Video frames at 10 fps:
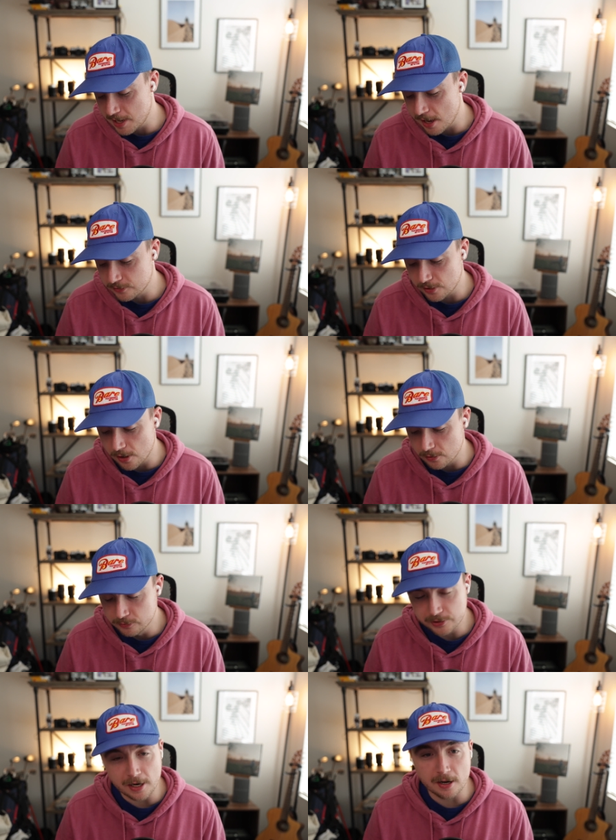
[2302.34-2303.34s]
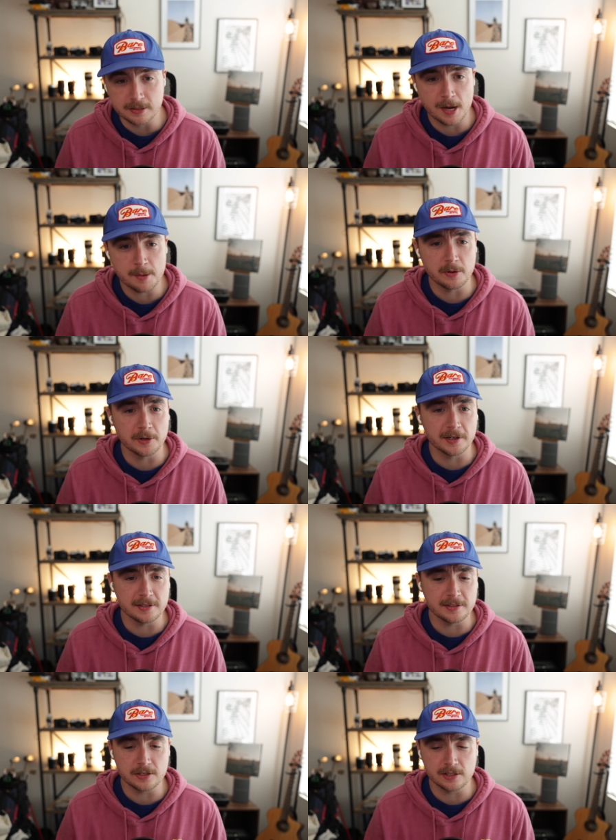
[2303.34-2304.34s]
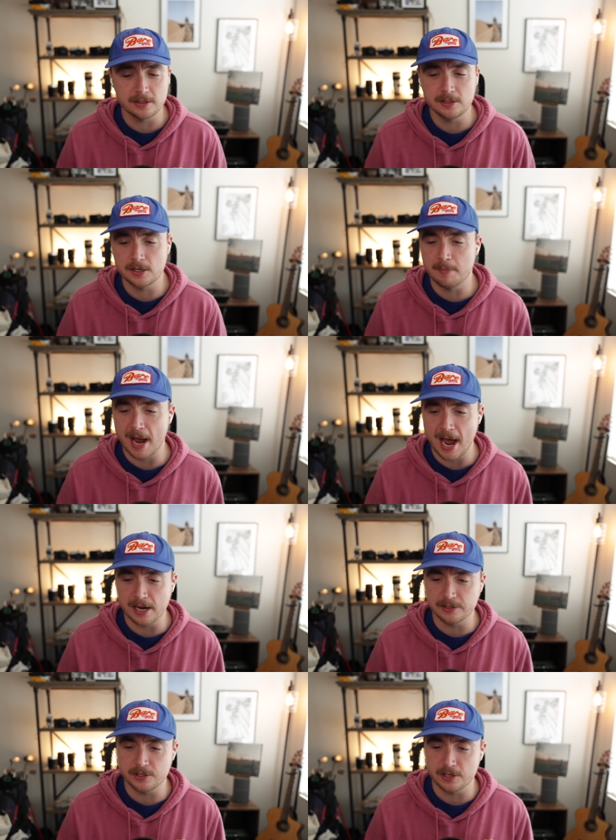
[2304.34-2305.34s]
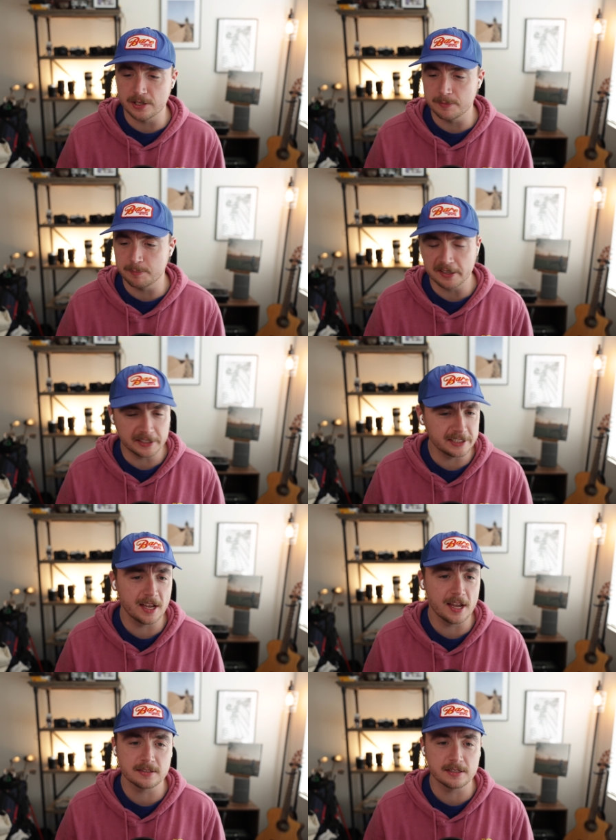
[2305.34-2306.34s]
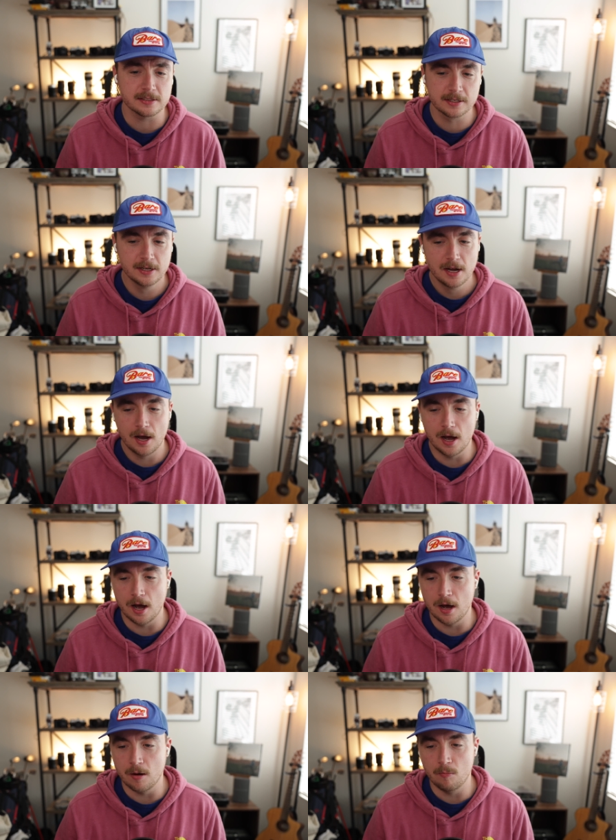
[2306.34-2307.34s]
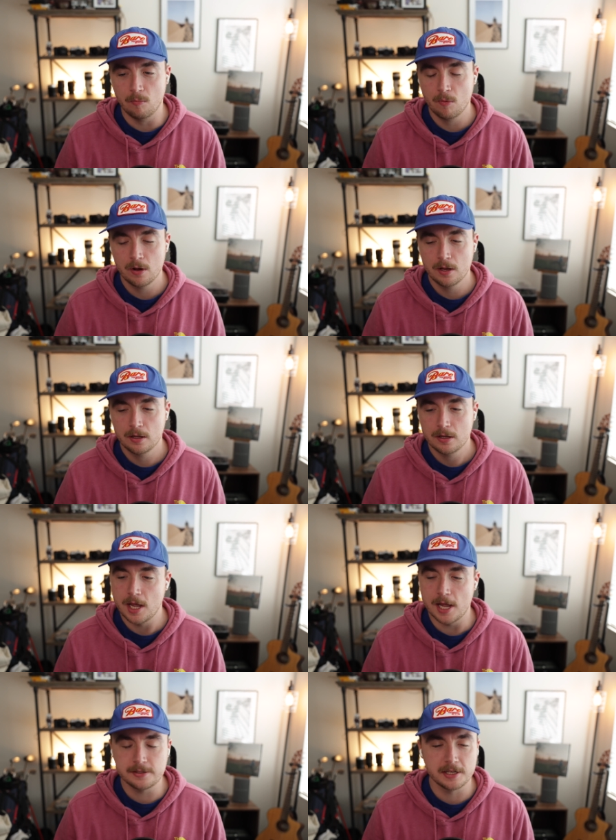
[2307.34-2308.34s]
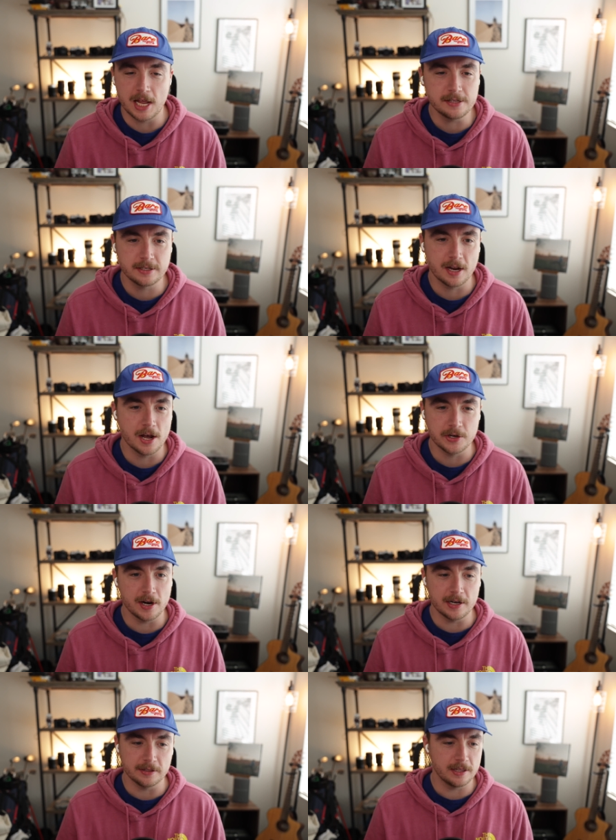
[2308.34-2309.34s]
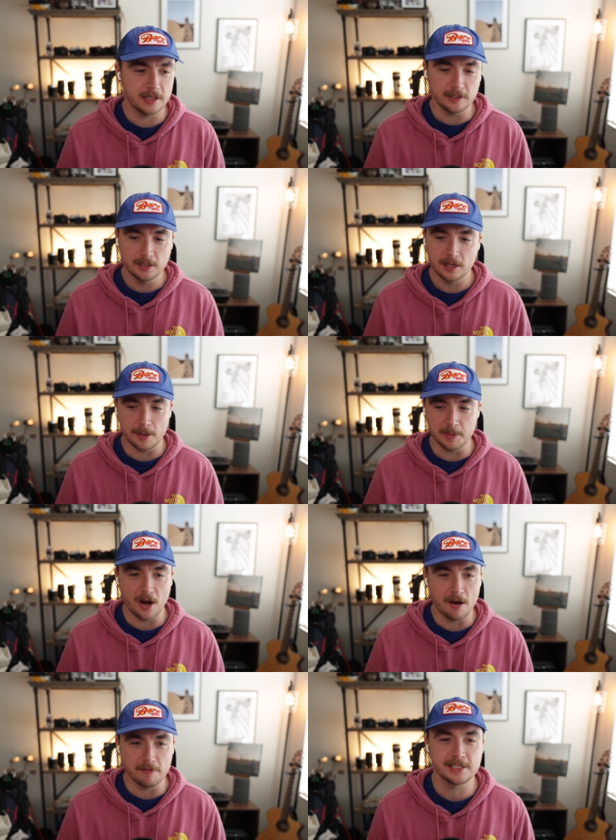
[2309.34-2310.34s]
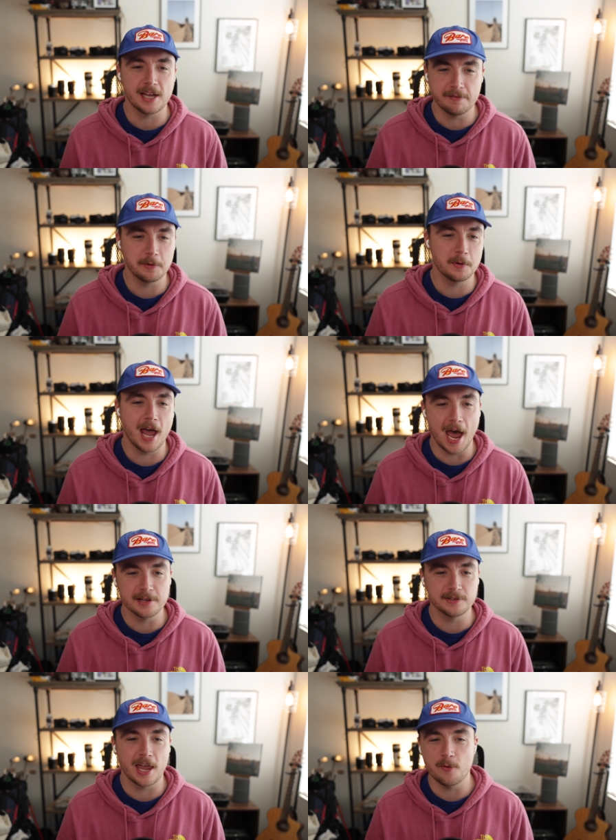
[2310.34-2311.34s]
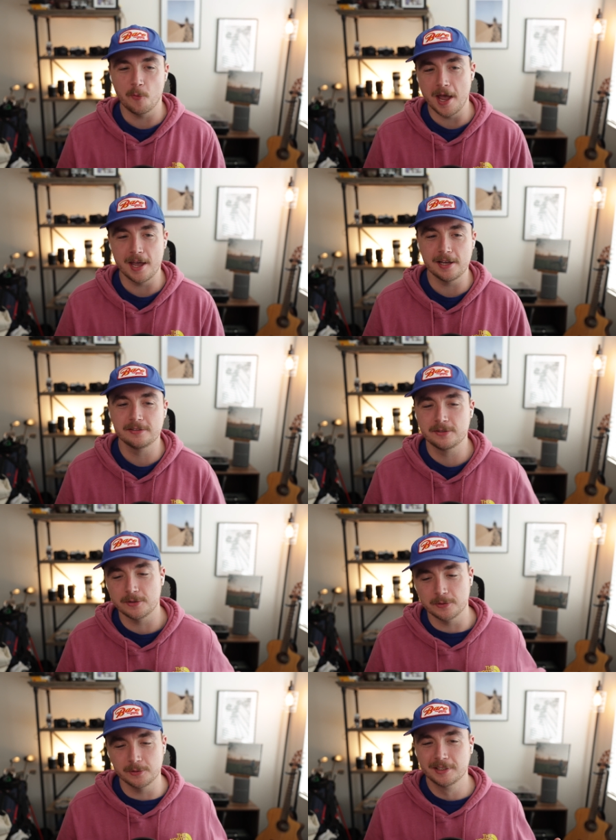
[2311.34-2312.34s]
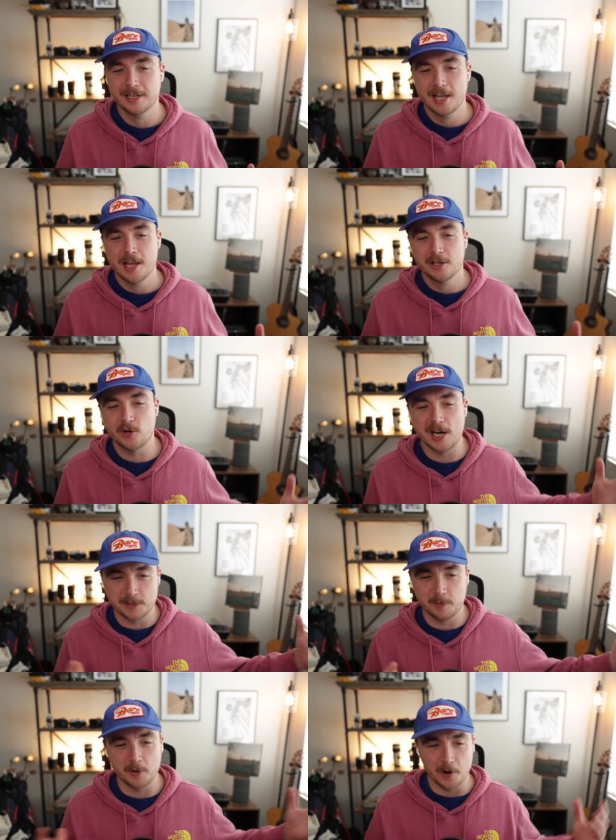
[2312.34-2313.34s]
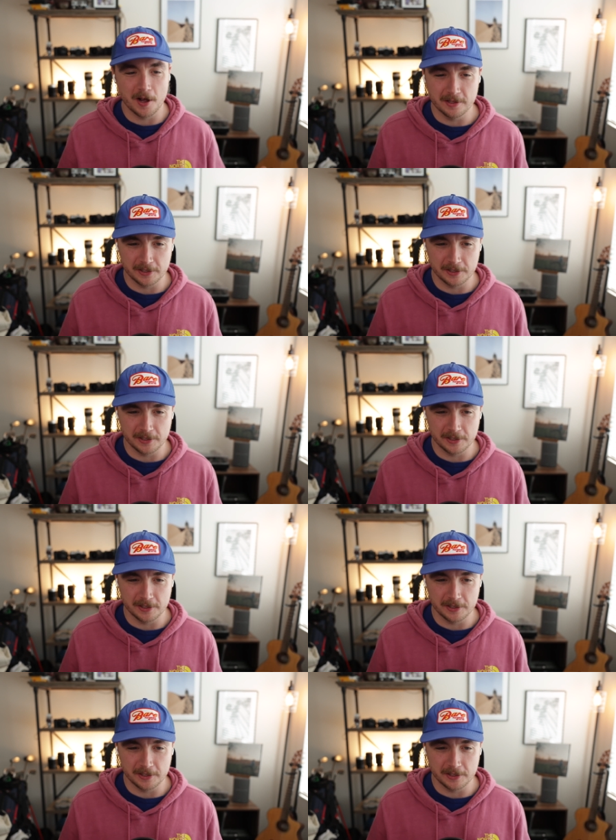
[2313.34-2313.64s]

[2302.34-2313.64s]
so staying on top of your organization, your bags, your Pelican cases. Um, it's an it's an underrated thing. I mean, obviously everyone has a way to transport all their